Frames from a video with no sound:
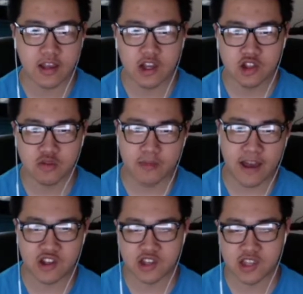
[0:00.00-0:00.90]
to
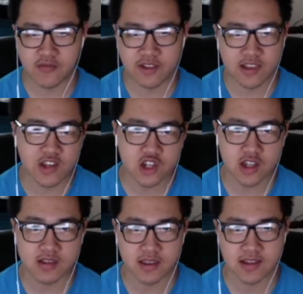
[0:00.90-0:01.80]
match a set of
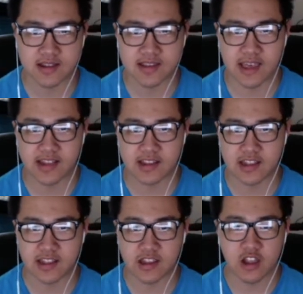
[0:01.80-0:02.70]
conditions. Like, let's say I
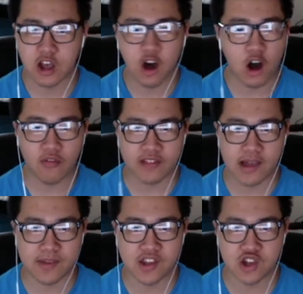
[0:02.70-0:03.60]
needed all of the
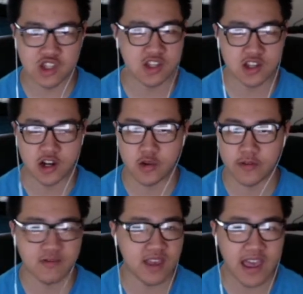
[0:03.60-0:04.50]
IP addresses started
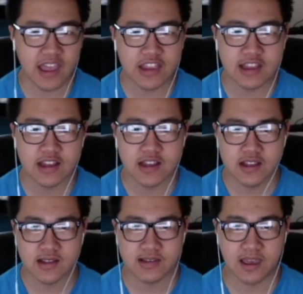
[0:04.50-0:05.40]
with 10.
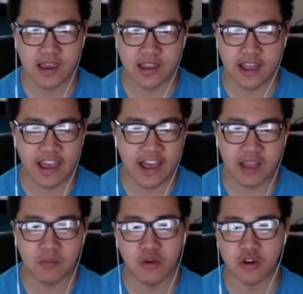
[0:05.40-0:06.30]
Let's say I
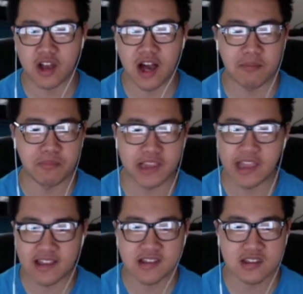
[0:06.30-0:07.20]
had more
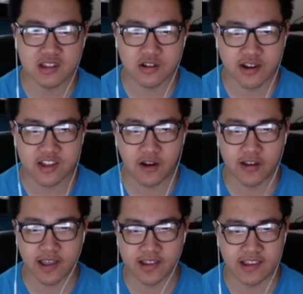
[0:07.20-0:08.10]
complex criteria
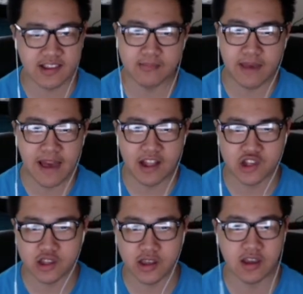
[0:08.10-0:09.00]
that I needed to
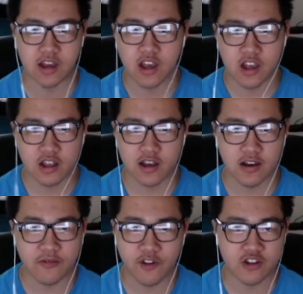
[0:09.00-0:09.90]
match, like
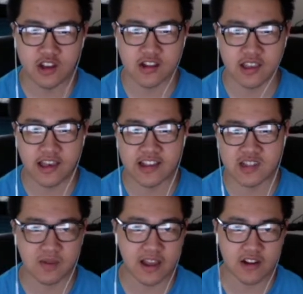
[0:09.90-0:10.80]
the first octet has
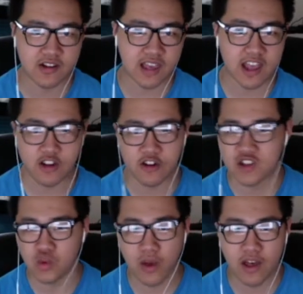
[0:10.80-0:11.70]
to be either a 10 or a
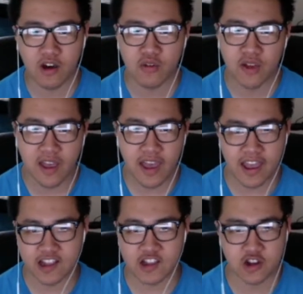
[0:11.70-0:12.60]
12,
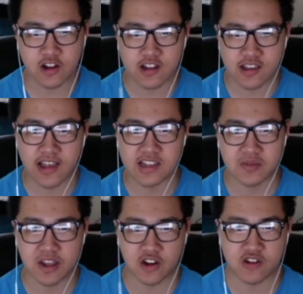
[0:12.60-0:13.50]
and the third octet has to
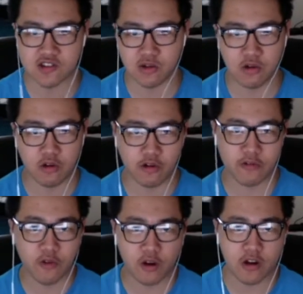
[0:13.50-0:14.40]
be either a 0 or a
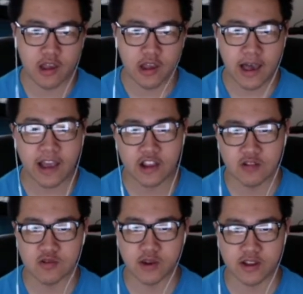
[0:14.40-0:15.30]
4. I can
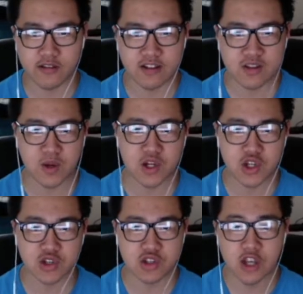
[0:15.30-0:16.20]
use regular
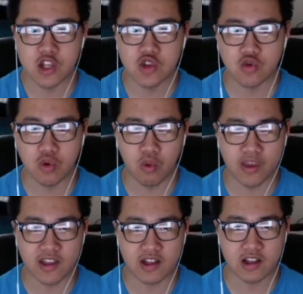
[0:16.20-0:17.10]
expressions to
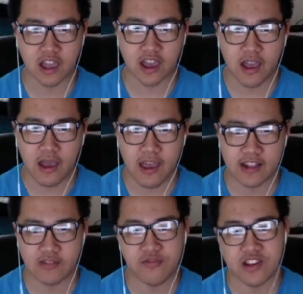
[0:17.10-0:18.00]
quickly
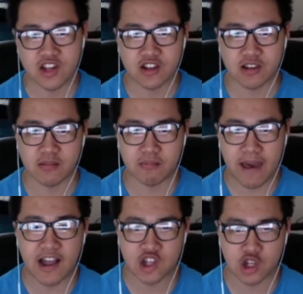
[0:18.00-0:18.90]
and efficiently
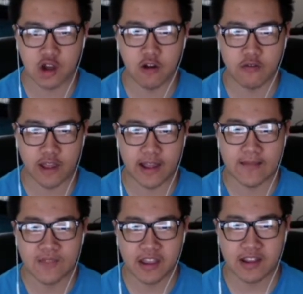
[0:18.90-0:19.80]
match on all of that.
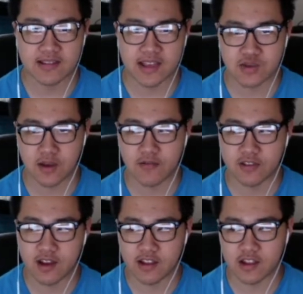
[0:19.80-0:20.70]
And you can see that's what I've
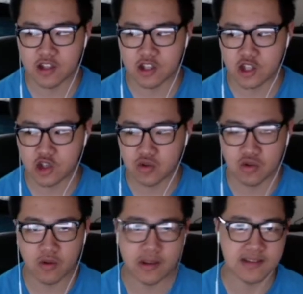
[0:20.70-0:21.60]
done in the
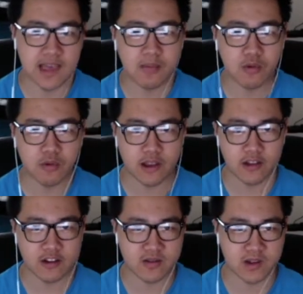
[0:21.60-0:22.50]
2 example
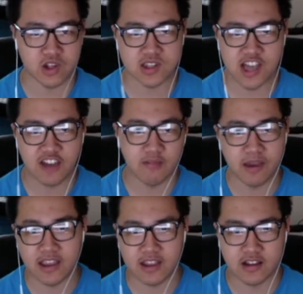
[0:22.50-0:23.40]
regular expressions that I've
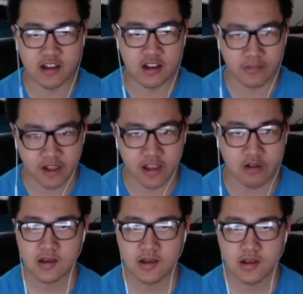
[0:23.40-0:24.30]
made
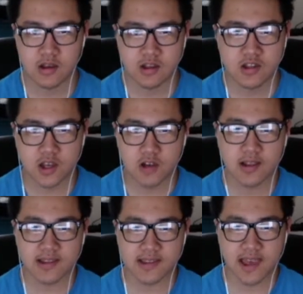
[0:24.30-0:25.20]
below. So
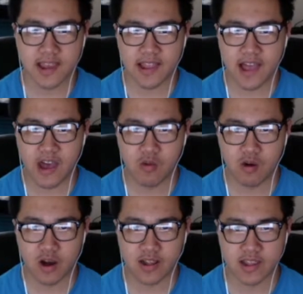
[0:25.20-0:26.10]
let's say that I
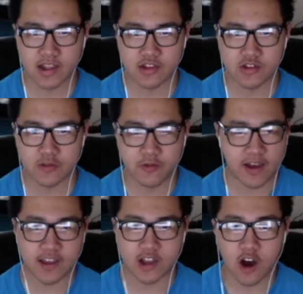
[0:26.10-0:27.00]
wanted to
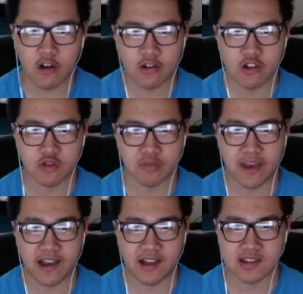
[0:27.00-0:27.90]
find all the
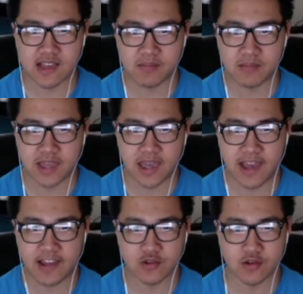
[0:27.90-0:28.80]
loopbacks that
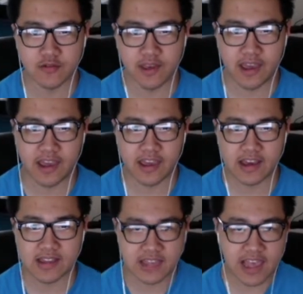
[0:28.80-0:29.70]
began with a
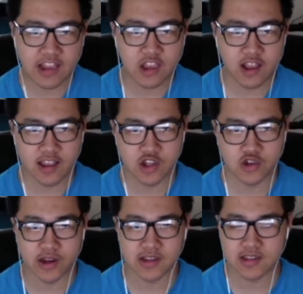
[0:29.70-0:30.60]
10 address.